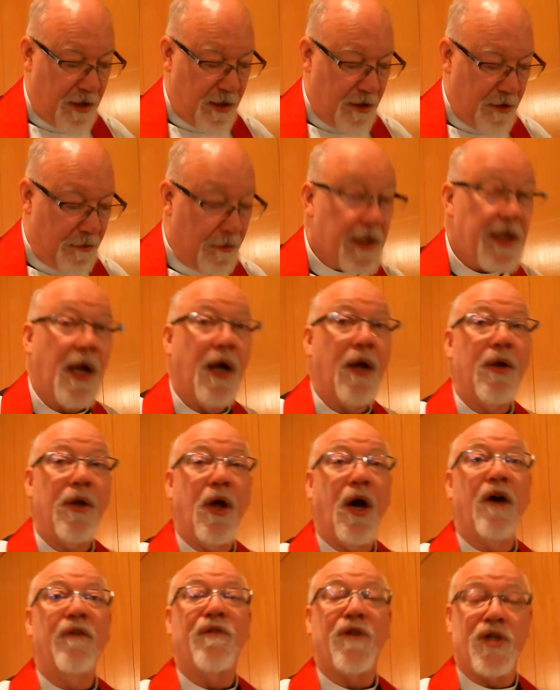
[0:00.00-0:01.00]
We don't
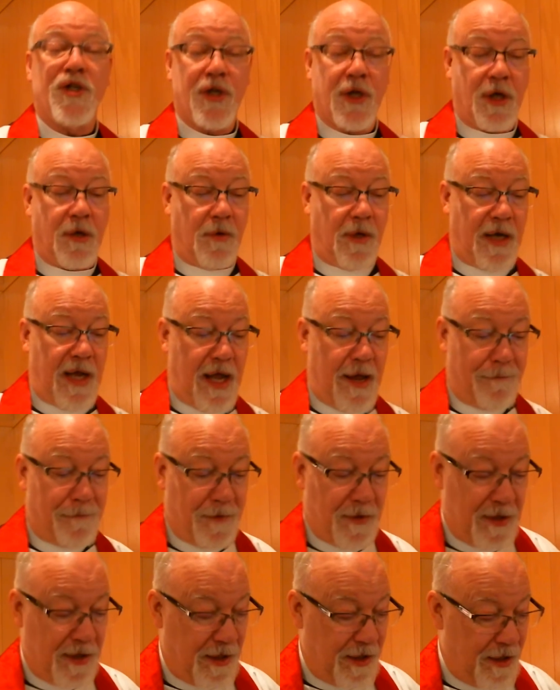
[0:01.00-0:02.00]
know for sure what
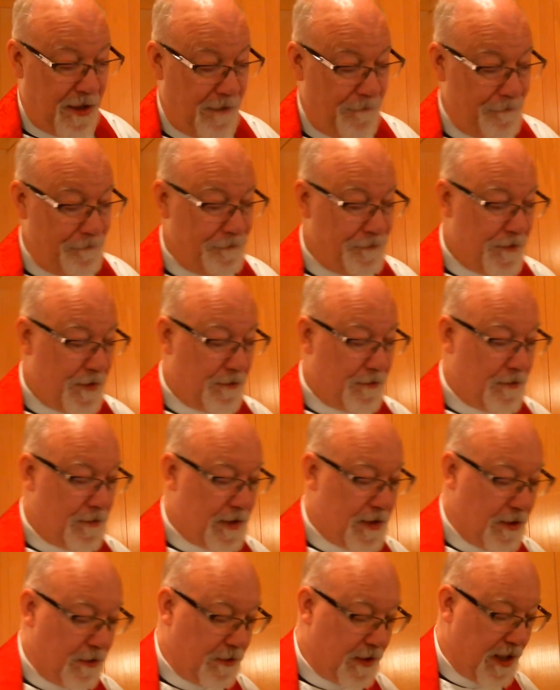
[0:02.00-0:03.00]
happened to him. We
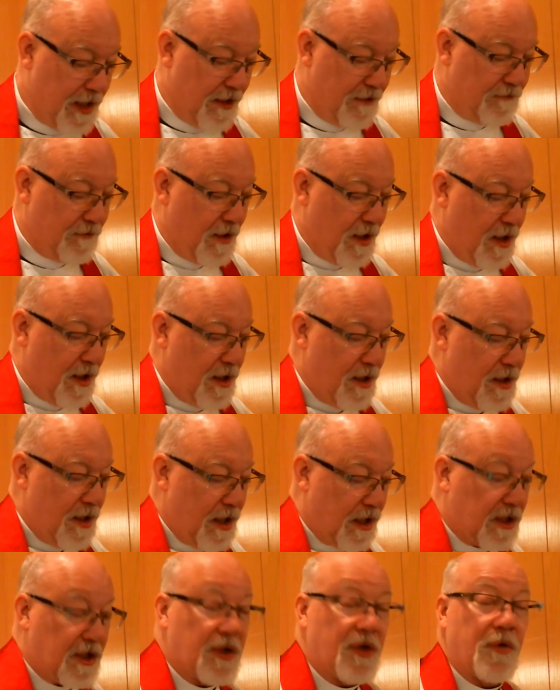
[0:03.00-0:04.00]
don't have
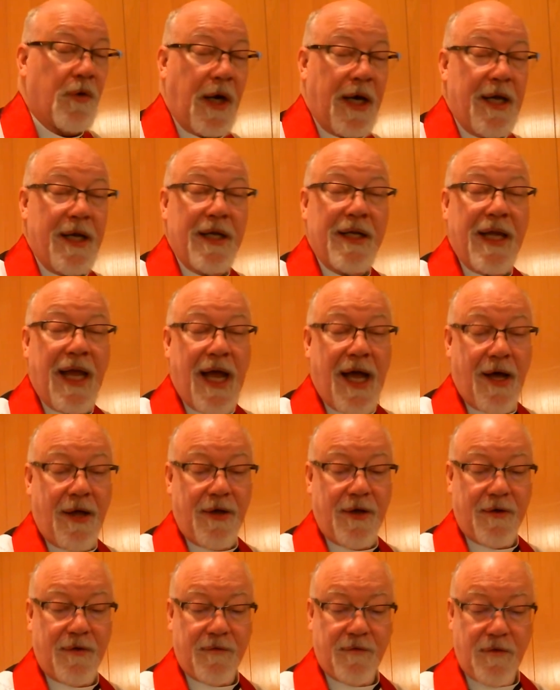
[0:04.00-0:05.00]
a great account
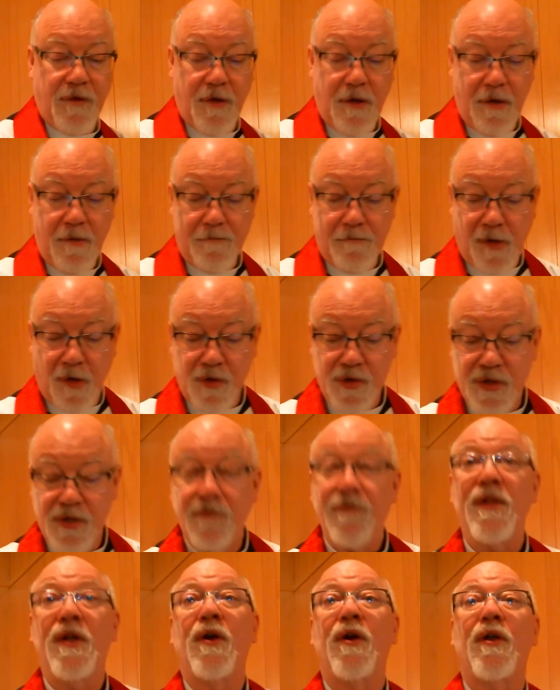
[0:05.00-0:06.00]
of most
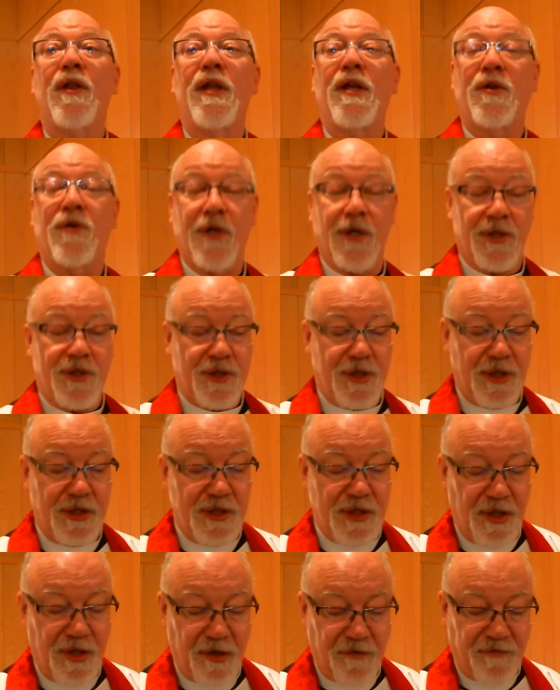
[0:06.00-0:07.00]
of the early Christians
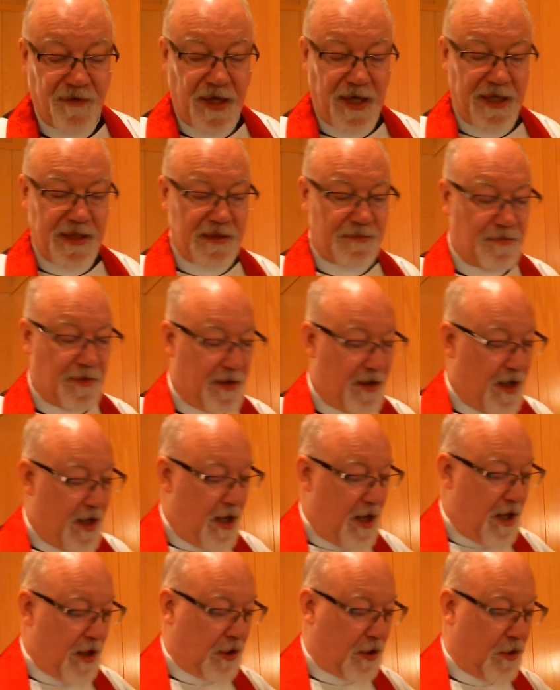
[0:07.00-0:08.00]
and their faiths, but
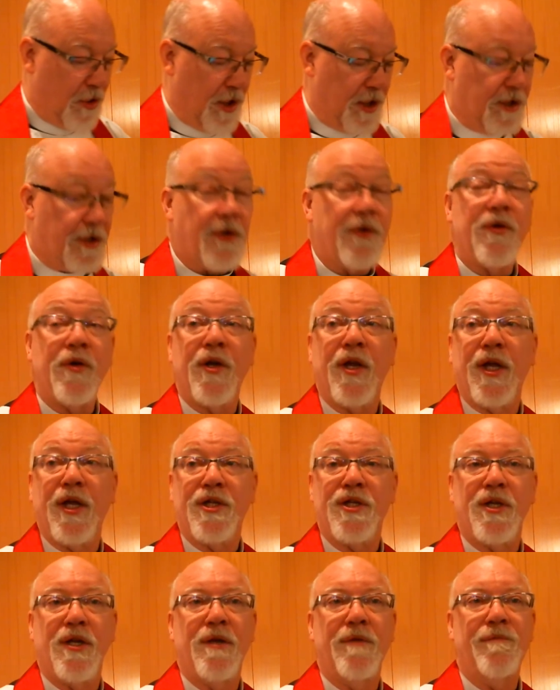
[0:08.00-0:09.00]
according to
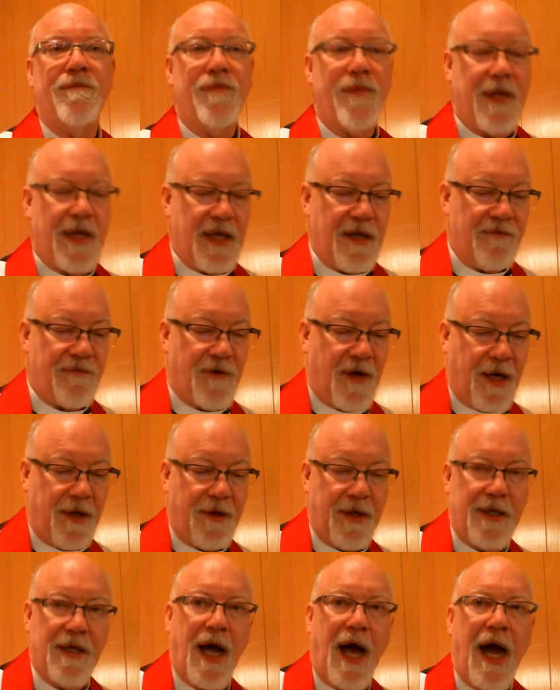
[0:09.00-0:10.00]
tradition, he
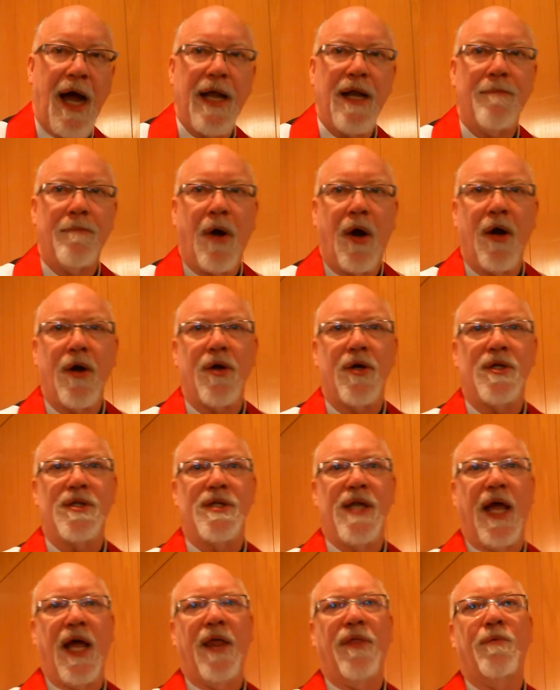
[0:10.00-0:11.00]
finally died a martyr's
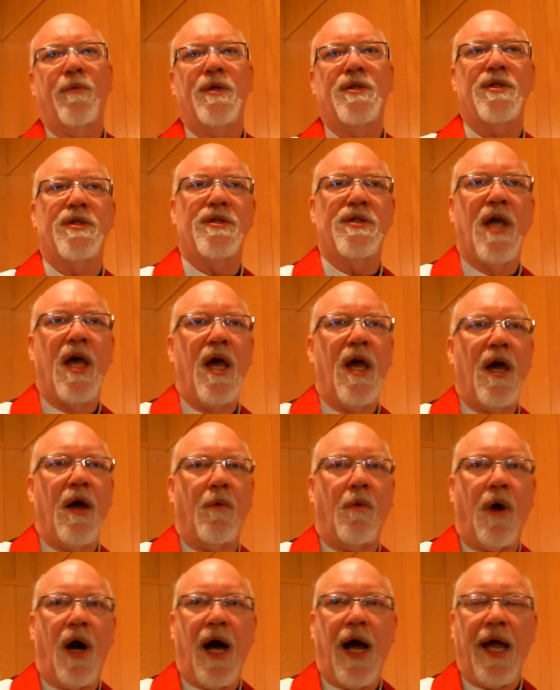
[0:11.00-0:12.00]
death, which is
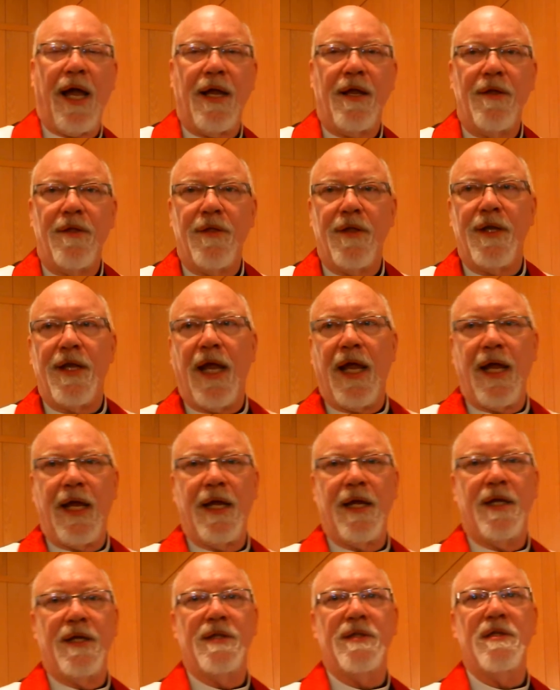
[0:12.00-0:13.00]
why the day
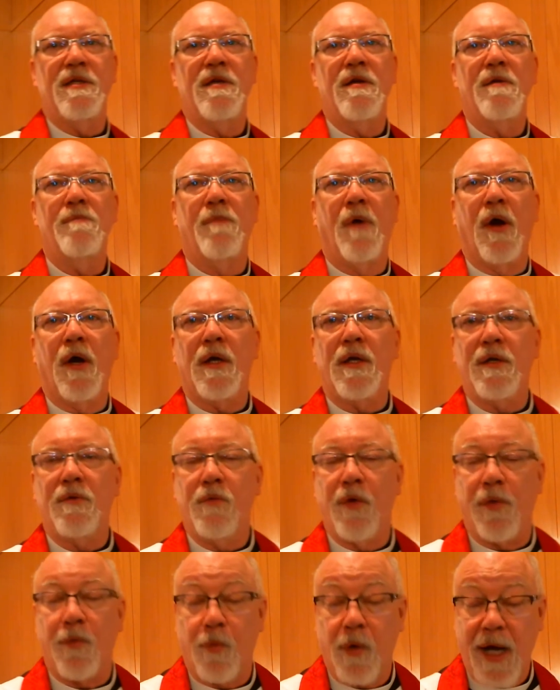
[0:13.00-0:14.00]
is marked
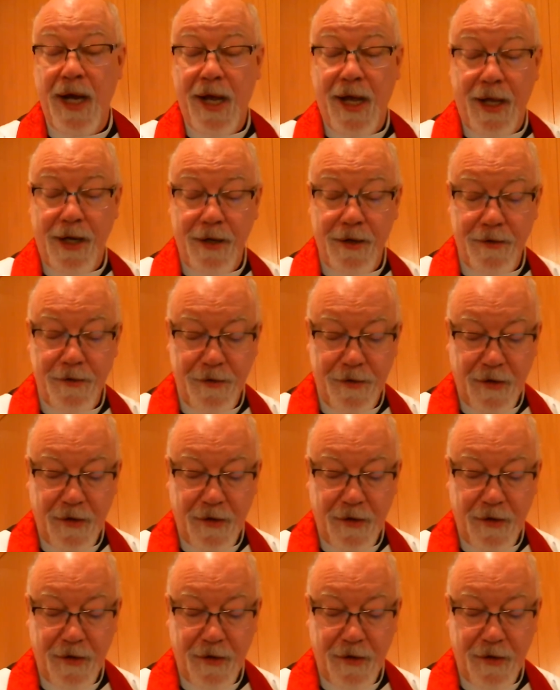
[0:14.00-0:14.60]
with red.